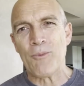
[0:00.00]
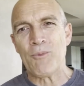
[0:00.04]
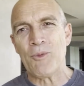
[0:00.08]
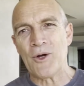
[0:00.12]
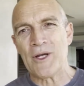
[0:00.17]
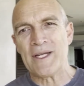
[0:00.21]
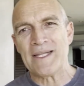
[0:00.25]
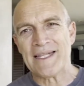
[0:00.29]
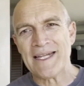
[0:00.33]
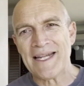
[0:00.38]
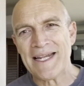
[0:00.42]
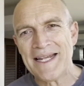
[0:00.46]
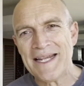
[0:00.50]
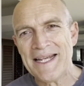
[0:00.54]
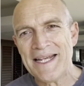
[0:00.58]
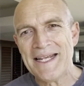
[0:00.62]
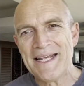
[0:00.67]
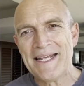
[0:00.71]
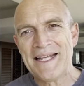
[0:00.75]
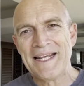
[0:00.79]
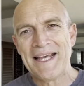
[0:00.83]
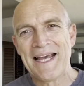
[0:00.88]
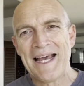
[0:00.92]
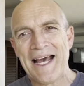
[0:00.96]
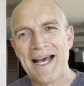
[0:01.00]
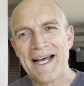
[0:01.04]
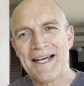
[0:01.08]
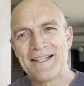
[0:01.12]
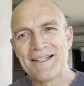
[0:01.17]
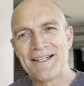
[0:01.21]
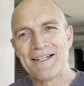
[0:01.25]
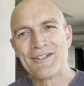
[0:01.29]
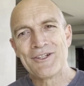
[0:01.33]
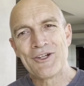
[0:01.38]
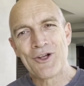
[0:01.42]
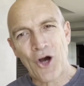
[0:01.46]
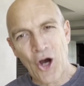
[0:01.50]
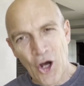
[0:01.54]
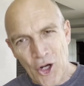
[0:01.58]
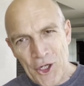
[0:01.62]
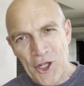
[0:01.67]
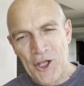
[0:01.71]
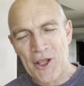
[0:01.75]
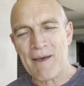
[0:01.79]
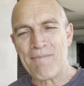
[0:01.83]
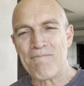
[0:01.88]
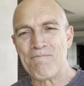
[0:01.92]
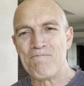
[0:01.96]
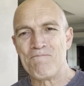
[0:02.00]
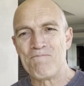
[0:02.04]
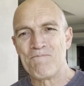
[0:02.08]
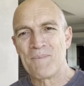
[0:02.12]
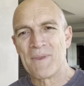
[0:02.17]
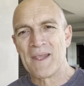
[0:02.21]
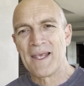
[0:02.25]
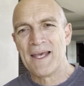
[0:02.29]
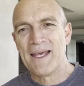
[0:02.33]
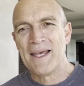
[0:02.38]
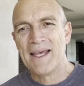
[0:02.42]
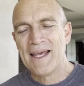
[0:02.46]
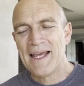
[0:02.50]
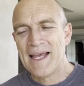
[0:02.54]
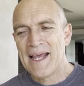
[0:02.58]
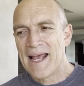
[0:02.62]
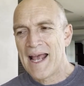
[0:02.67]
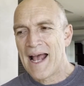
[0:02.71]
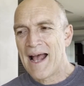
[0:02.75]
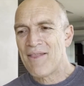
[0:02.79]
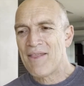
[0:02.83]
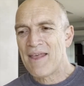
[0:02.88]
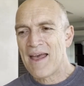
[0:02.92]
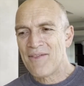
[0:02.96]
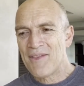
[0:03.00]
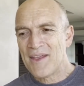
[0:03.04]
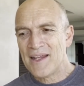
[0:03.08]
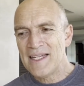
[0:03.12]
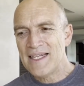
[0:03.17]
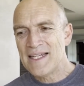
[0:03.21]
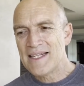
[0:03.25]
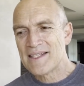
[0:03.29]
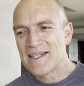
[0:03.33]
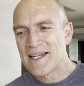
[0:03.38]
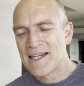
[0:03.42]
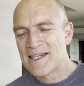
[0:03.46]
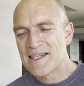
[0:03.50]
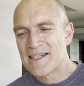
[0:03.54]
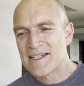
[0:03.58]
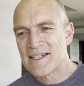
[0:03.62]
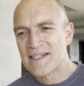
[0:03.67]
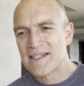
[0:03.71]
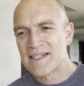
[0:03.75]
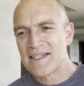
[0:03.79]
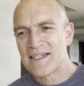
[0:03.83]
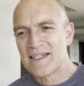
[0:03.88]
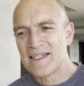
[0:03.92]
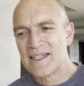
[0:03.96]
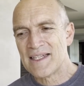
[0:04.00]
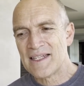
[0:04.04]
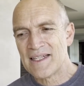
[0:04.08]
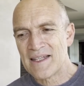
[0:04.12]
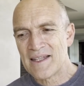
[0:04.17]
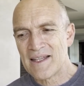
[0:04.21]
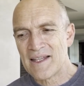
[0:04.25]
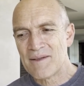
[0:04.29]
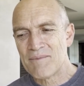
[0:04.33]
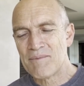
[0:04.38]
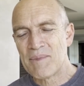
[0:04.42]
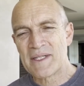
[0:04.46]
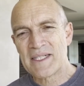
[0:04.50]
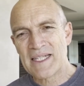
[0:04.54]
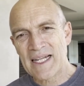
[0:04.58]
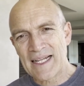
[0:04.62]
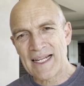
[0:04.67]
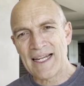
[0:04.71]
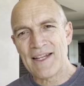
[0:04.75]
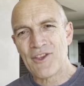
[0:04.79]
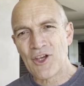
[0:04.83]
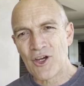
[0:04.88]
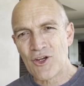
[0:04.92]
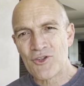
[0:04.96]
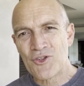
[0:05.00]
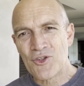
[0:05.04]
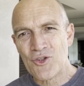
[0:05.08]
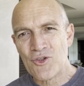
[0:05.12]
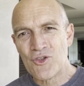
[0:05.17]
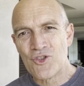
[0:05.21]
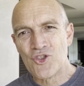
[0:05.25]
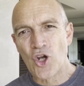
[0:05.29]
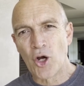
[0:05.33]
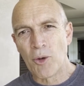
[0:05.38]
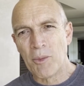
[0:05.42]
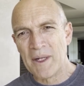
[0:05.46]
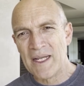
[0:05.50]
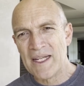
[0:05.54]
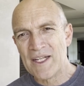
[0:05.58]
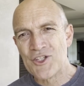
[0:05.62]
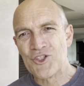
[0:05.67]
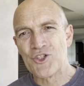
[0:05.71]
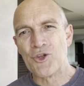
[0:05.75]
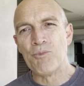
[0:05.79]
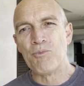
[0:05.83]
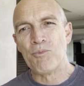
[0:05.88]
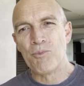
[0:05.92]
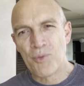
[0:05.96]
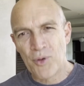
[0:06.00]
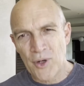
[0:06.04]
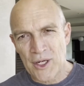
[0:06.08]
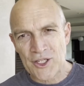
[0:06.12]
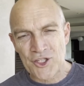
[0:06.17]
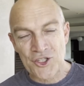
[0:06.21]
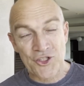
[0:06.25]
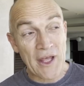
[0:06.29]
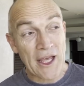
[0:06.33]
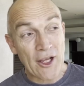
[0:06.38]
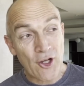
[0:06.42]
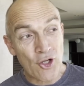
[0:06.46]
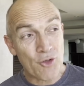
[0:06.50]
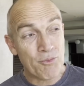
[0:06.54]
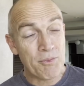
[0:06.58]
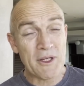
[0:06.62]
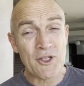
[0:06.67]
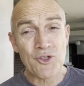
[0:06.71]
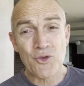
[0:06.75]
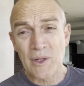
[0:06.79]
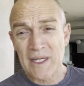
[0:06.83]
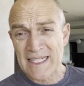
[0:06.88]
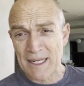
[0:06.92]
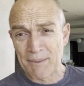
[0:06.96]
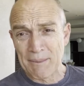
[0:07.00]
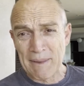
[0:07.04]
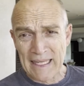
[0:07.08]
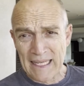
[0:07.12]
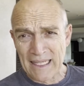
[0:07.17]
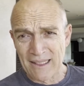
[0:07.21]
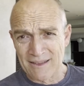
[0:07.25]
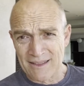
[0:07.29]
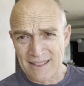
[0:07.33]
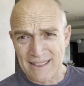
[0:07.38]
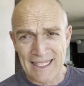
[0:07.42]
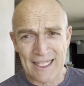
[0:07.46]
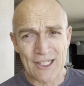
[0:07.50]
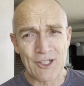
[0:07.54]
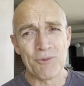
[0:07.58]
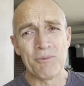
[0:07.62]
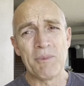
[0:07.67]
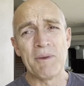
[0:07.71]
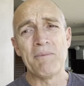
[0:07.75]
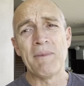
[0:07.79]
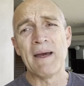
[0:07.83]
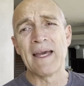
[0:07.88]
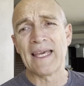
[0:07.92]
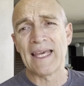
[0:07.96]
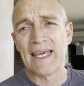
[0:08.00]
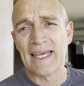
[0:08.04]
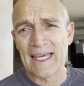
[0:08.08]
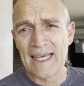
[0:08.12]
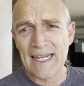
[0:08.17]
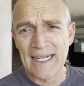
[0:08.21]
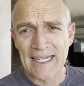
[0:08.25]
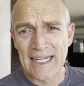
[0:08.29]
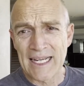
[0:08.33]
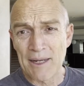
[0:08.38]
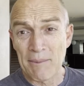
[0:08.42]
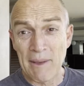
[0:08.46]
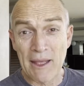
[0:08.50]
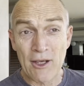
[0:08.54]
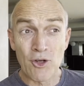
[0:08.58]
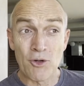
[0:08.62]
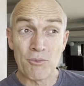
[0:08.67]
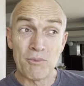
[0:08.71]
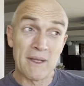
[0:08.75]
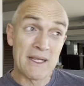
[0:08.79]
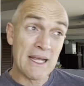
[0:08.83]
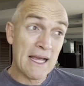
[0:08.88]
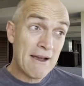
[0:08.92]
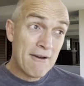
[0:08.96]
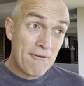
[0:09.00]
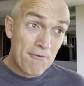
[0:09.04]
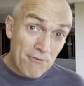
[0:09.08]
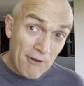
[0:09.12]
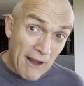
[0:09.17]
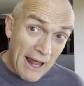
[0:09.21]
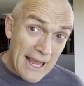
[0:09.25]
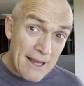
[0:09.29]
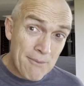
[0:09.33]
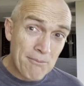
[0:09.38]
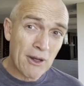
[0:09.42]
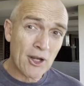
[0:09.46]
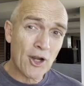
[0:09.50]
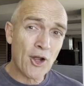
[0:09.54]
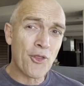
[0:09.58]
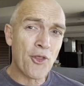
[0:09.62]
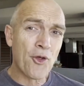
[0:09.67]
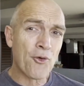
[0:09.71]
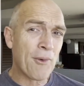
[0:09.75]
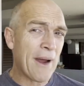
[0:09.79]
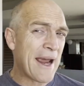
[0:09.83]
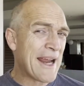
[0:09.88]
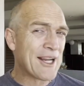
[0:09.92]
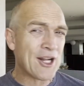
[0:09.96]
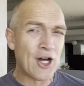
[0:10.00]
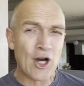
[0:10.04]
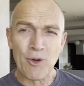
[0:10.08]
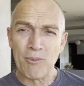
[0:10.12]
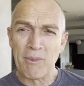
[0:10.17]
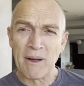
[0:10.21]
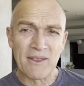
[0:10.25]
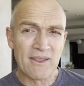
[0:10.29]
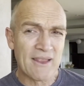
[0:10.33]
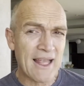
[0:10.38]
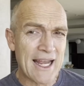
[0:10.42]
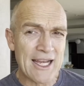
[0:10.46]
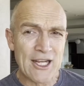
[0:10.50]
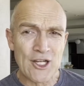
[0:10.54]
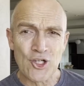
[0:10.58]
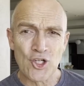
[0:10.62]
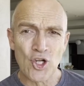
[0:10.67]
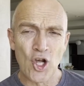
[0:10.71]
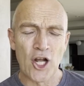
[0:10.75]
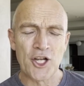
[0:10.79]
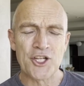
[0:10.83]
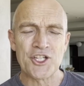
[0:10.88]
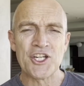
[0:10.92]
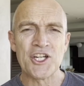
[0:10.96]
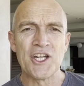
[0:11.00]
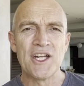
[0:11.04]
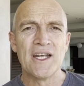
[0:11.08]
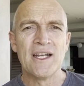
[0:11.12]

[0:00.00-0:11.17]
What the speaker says: boys. Honor them. And then he says, particularly those whose job it is to preach, they could be doing something else. They could be making income. They could be flying below the radar, but they're not.